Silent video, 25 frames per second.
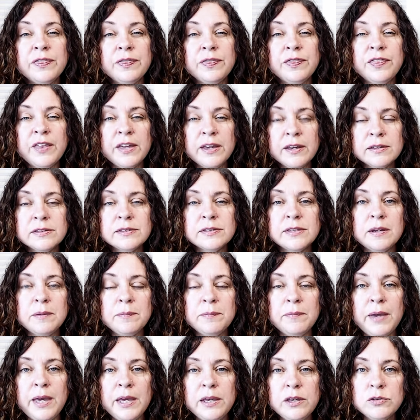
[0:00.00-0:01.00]
things that
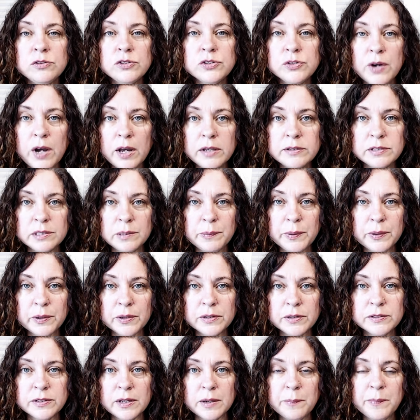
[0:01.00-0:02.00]
make you trust a
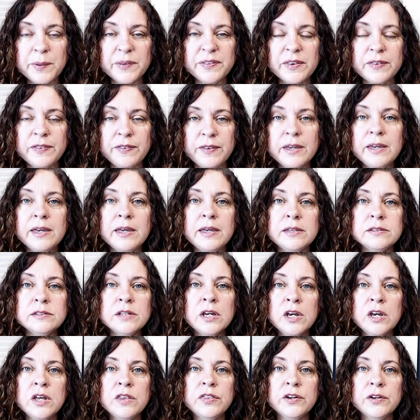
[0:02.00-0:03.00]
person. But the thing is,
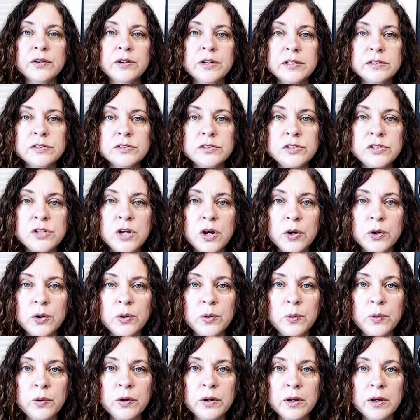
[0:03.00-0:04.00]
there is
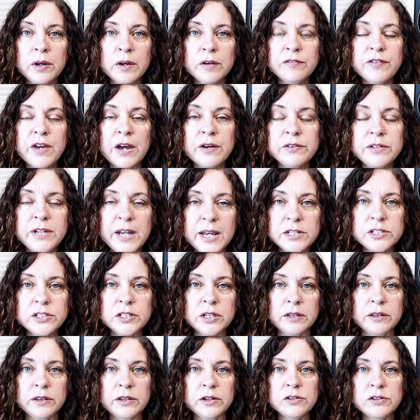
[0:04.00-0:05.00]
no
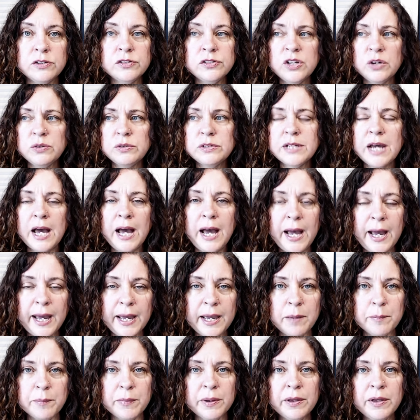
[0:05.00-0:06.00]
foundation. There's no
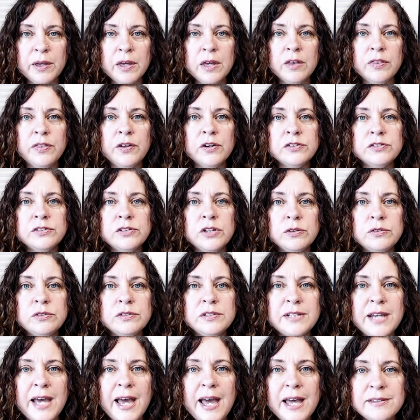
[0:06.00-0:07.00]
time. There's no
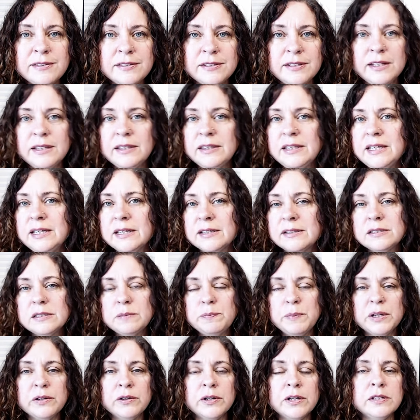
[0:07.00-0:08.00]
testing the
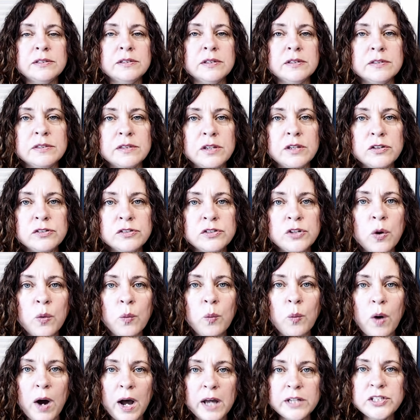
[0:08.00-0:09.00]
experiences. There's no
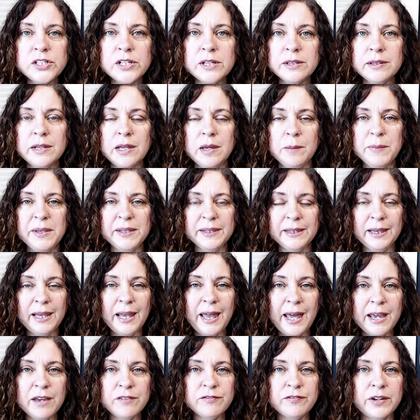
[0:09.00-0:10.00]
watching them in
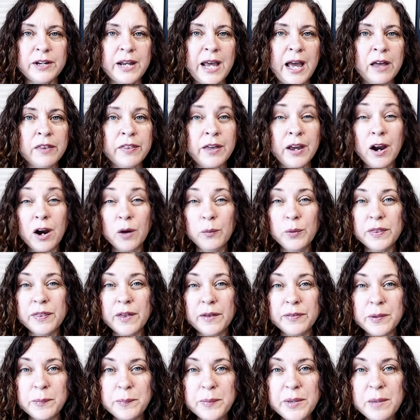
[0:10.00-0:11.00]
life and how they are with
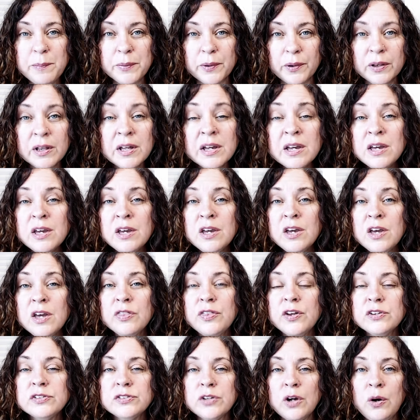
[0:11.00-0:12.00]
other people.
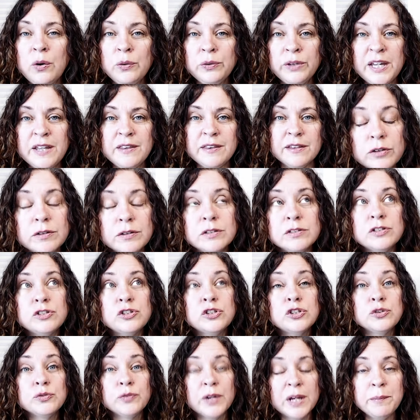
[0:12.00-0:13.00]
There's only this, this
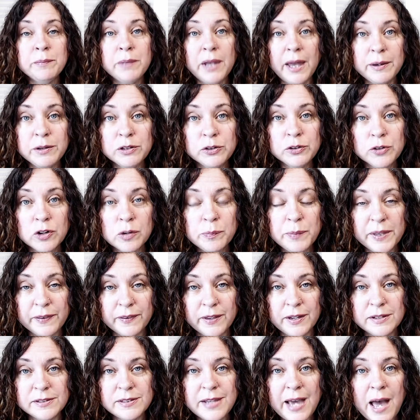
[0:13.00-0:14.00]
streamlined grooming
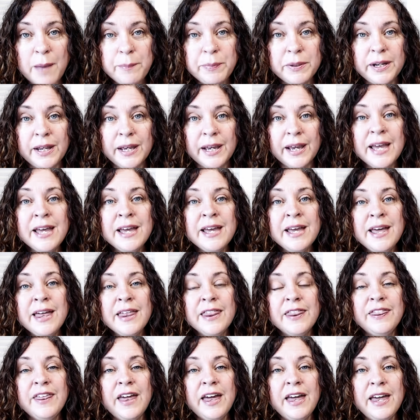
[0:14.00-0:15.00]
that is happening
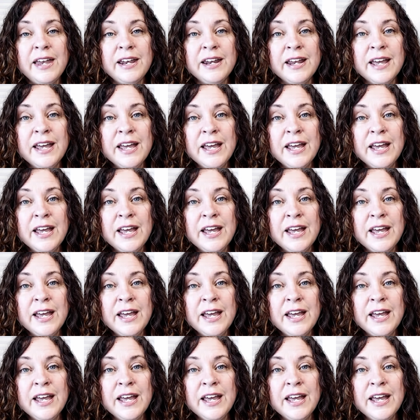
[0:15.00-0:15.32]
that